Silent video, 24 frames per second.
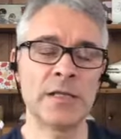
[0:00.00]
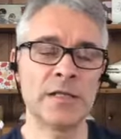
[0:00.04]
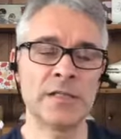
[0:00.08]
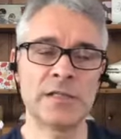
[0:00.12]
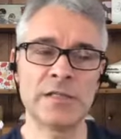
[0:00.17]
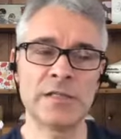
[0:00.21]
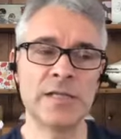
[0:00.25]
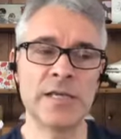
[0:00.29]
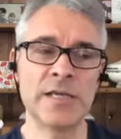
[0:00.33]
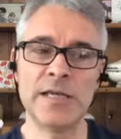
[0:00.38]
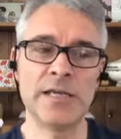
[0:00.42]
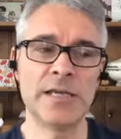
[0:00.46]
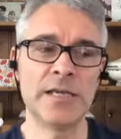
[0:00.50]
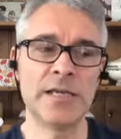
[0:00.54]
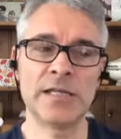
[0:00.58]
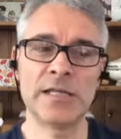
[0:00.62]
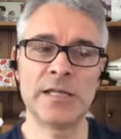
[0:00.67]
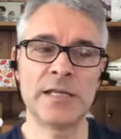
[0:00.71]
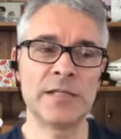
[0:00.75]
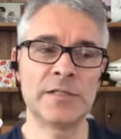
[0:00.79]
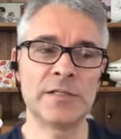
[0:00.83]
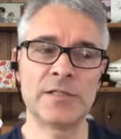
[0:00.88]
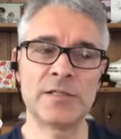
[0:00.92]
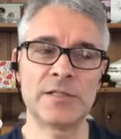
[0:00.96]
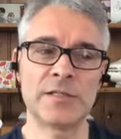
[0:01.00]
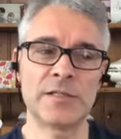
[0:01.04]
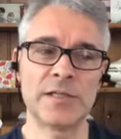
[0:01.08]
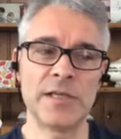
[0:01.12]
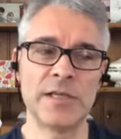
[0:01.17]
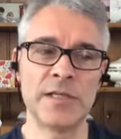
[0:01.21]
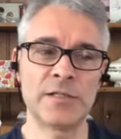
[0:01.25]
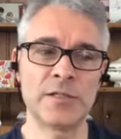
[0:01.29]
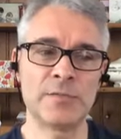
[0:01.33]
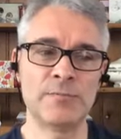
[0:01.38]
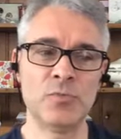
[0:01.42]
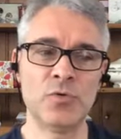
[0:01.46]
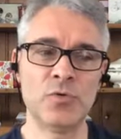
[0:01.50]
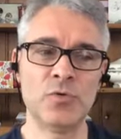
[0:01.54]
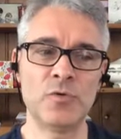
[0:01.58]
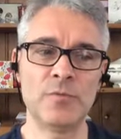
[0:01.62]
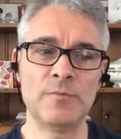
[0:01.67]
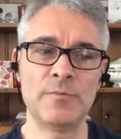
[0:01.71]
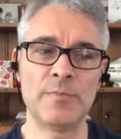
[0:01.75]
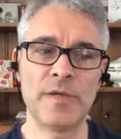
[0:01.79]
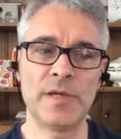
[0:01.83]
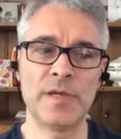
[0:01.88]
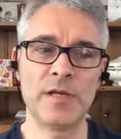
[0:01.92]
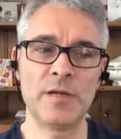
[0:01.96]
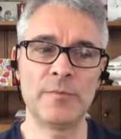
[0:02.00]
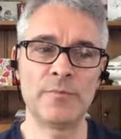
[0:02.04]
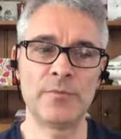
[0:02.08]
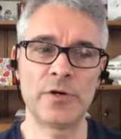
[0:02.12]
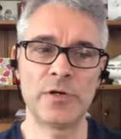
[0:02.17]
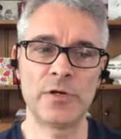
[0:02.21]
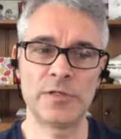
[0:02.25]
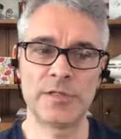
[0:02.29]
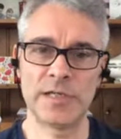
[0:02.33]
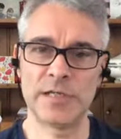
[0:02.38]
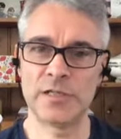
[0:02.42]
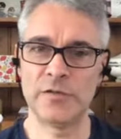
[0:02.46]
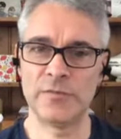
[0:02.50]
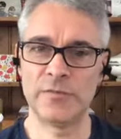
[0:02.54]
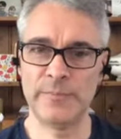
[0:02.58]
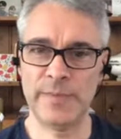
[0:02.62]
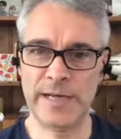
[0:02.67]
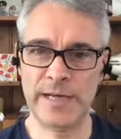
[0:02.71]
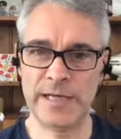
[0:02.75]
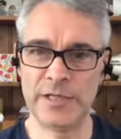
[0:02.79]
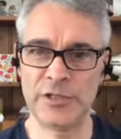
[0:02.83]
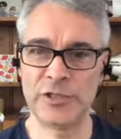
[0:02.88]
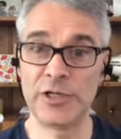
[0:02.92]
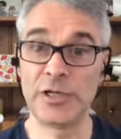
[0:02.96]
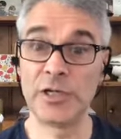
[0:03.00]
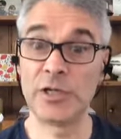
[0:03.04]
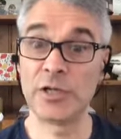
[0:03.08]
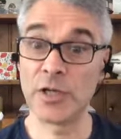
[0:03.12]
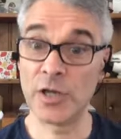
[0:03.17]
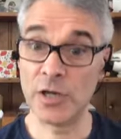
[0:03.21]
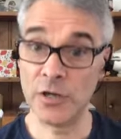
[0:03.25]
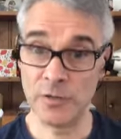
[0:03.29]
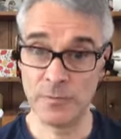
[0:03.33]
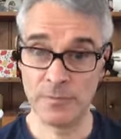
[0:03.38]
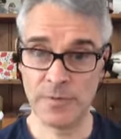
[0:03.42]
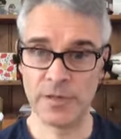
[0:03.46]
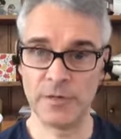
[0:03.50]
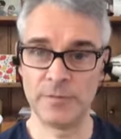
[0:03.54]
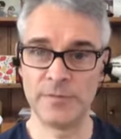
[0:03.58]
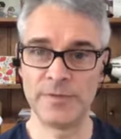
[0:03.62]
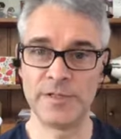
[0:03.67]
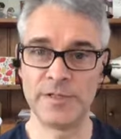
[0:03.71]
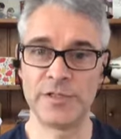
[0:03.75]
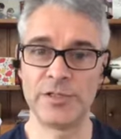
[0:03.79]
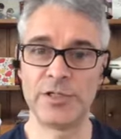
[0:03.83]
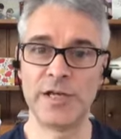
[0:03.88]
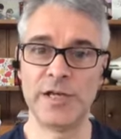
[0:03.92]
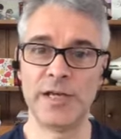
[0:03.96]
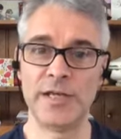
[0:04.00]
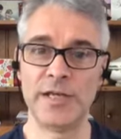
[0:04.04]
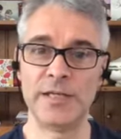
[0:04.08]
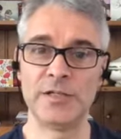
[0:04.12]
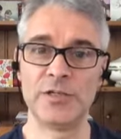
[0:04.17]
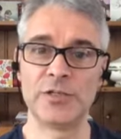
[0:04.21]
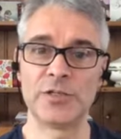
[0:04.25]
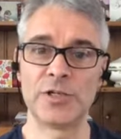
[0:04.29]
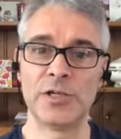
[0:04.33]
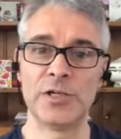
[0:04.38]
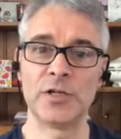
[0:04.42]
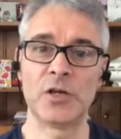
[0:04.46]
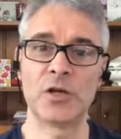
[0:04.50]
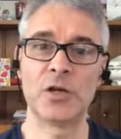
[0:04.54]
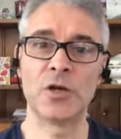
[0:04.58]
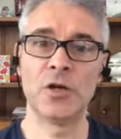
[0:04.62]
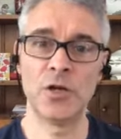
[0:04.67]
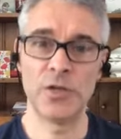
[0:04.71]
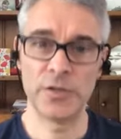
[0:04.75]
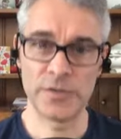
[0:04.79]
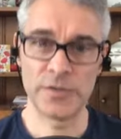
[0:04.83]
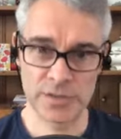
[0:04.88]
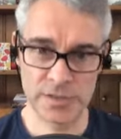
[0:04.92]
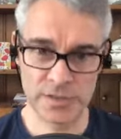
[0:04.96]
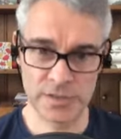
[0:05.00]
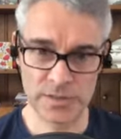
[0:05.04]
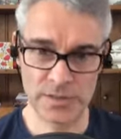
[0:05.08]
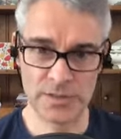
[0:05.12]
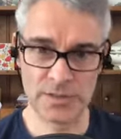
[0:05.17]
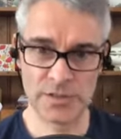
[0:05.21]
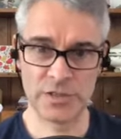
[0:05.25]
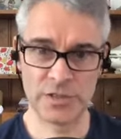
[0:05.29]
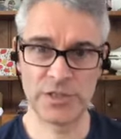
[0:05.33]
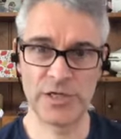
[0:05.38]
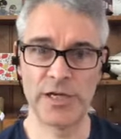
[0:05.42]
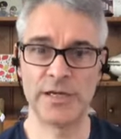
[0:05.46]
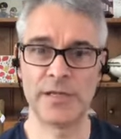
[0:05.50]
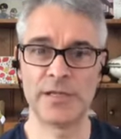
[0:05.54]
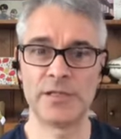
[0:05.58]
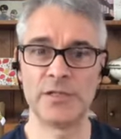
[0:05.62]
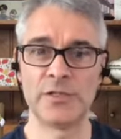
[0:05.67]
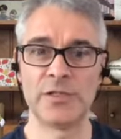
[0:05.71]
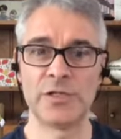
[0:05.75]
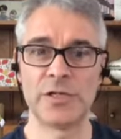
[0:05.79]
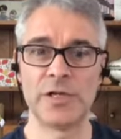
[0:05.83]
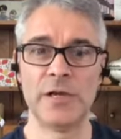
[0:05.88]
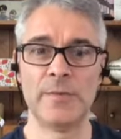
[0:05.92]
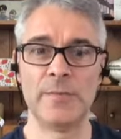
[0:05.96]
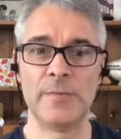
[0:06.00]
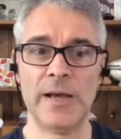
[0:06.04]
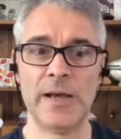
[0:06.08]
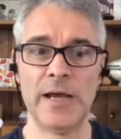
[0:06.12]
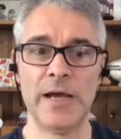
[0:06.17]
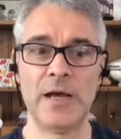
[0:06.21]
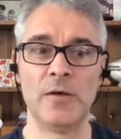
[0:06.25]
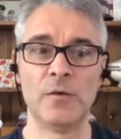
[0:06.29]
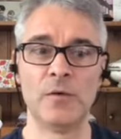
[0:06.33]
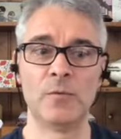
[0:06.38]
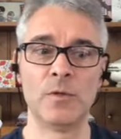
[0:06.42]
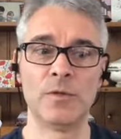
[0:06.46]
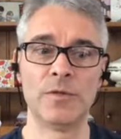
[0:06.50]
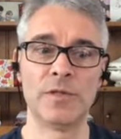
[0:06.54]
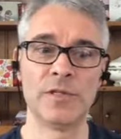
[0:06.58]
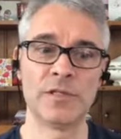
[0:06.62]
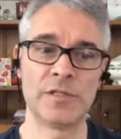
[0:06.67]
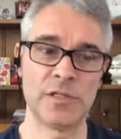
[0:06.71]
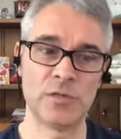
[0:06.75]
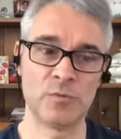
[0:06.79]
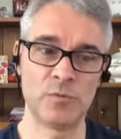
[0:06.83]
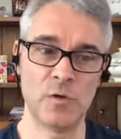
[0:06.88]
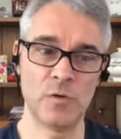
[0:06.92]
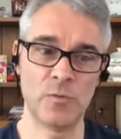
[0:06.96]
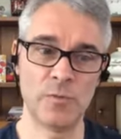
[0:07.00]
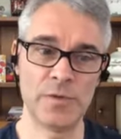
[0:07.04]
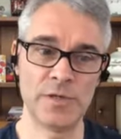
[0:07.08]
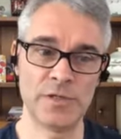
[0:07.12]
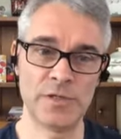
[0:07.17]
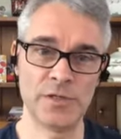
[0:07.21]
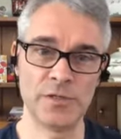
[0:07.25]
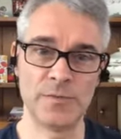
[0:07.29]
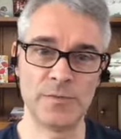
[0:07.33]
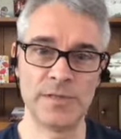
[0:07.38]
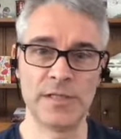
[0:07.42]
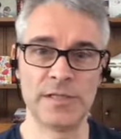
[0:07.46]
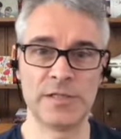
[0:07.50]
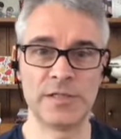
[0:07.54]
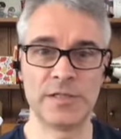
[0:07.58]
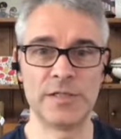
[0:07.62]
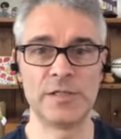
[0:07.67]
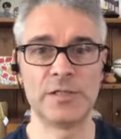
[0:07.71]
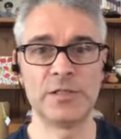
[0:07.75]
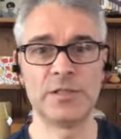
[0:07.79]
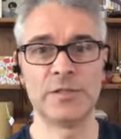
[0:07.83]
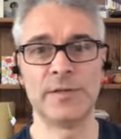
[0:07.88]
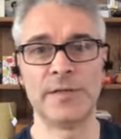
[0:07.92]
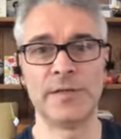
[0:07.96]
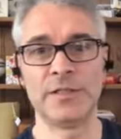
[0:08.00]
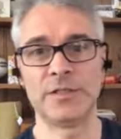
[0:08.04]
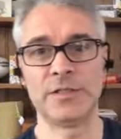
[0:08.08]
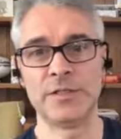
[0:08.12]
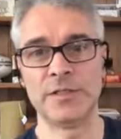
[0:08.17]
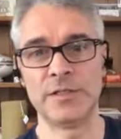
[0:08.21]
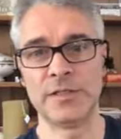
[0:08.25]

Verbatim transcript: I say, it, it's it's more been a process of managing and coping with change and mm. constant change hmm. about well, this is what we do in this situation.